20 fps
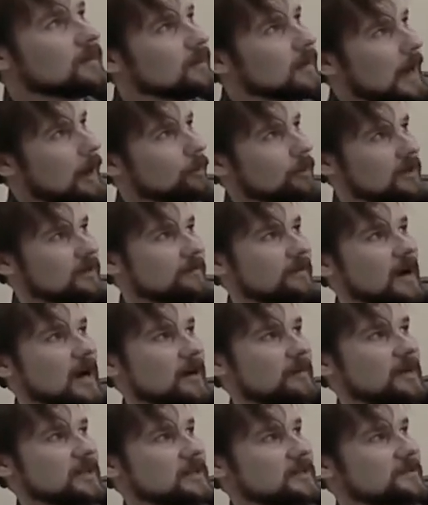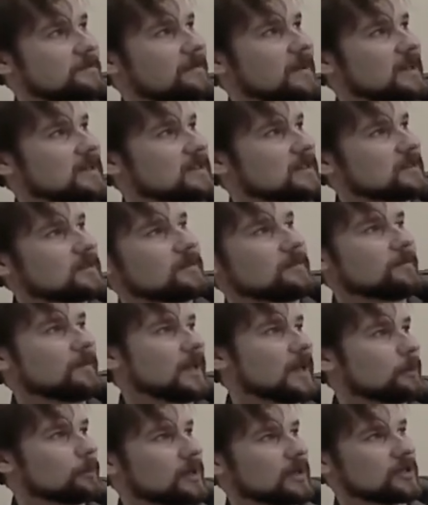our environment is fixed
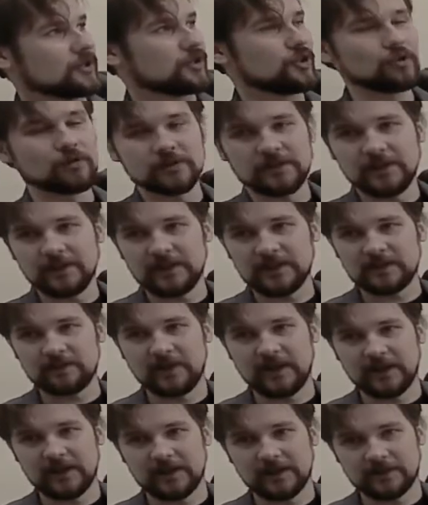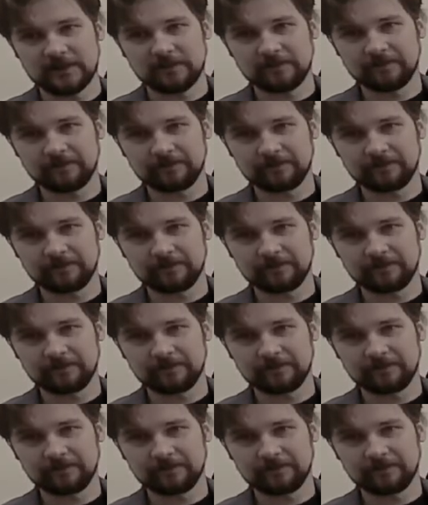and we're choosing this mechanism.